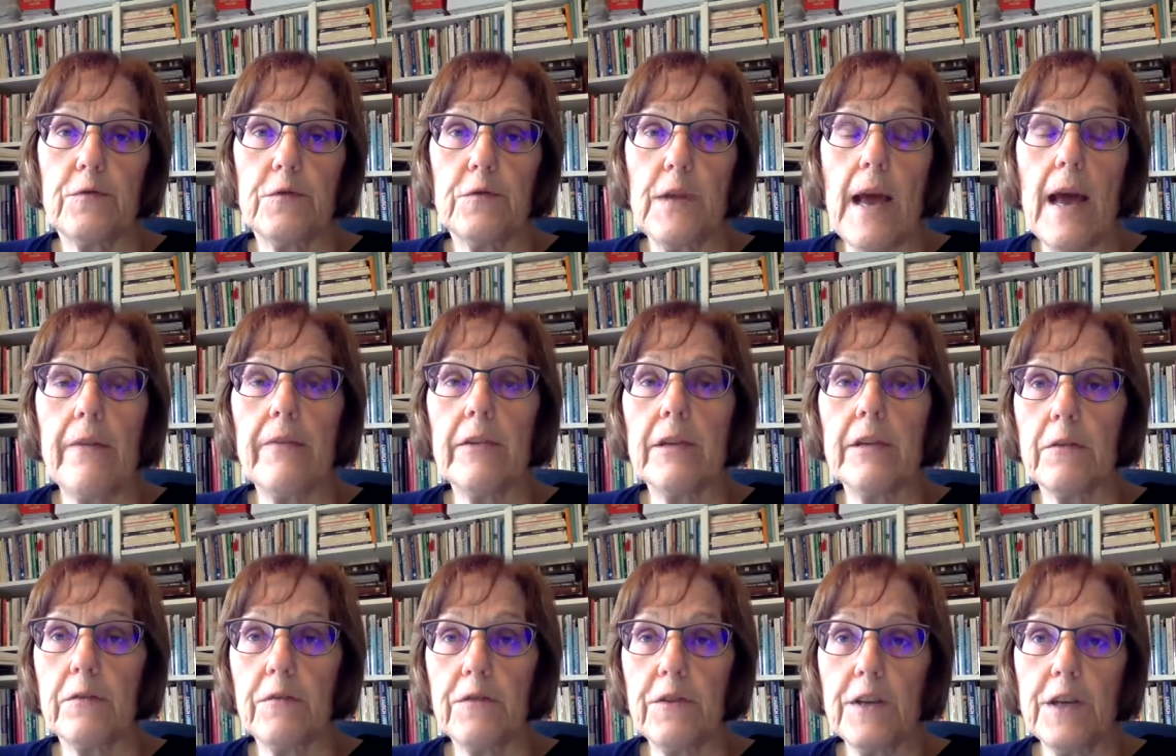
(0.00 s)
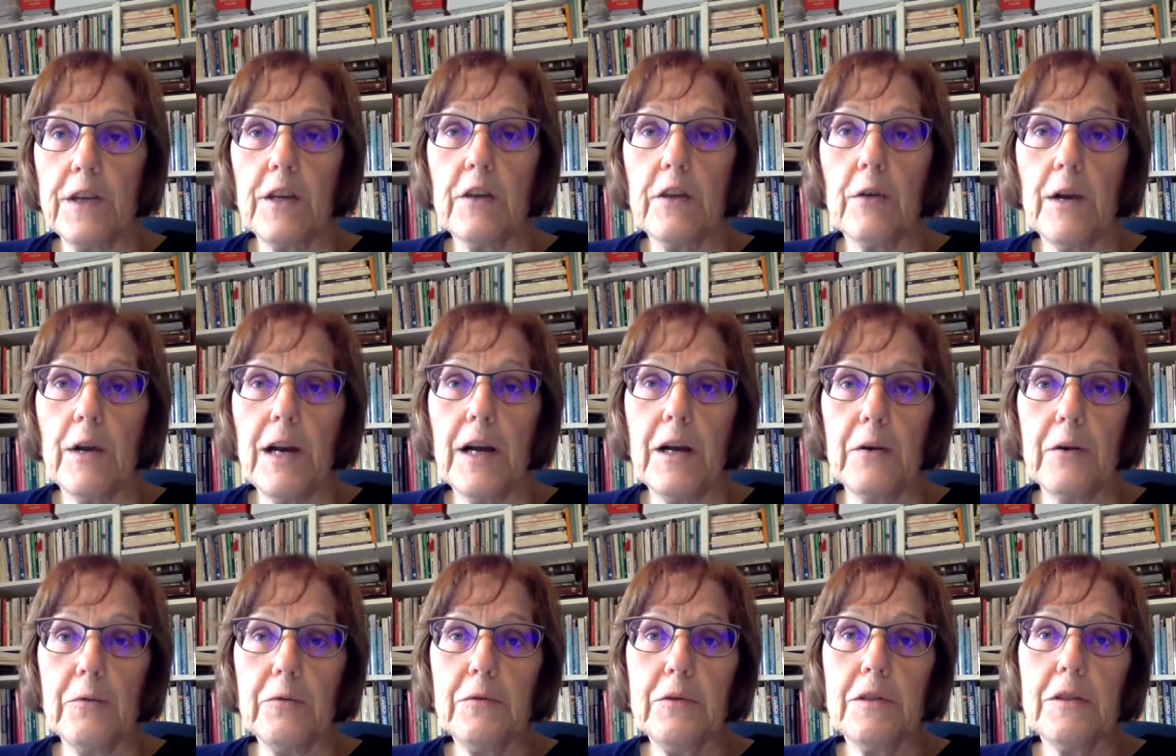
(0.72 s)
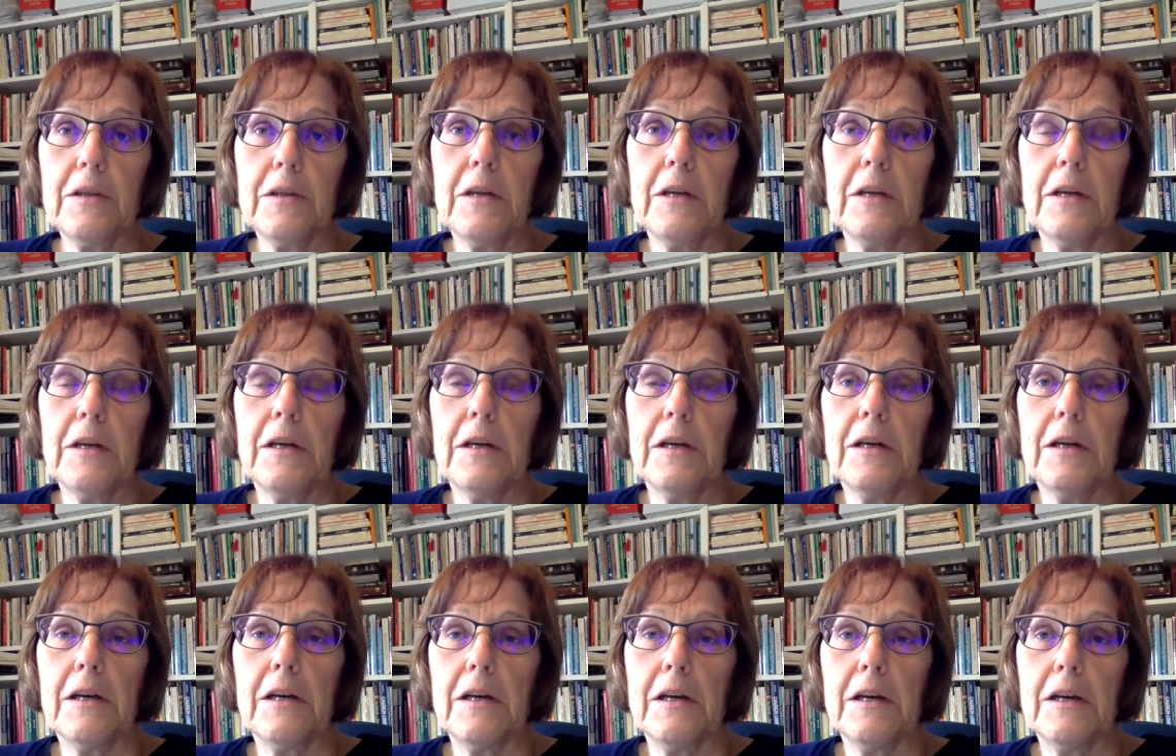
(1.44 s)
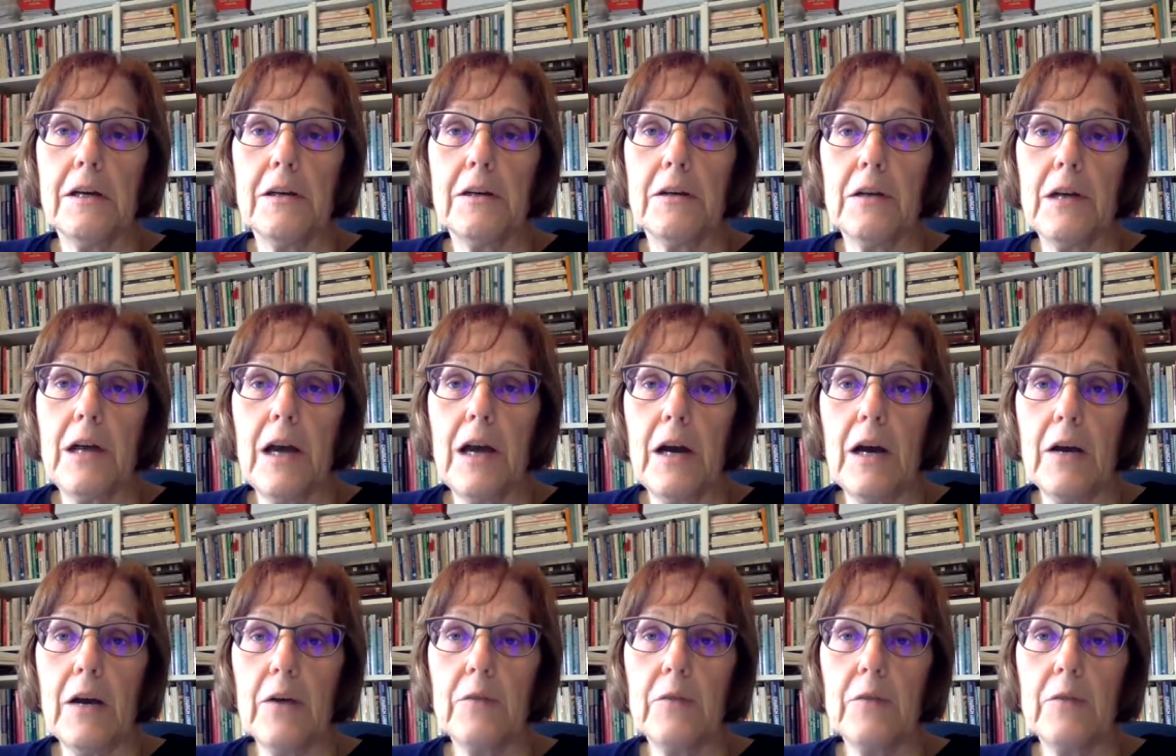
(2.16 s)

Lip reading: having to figure out how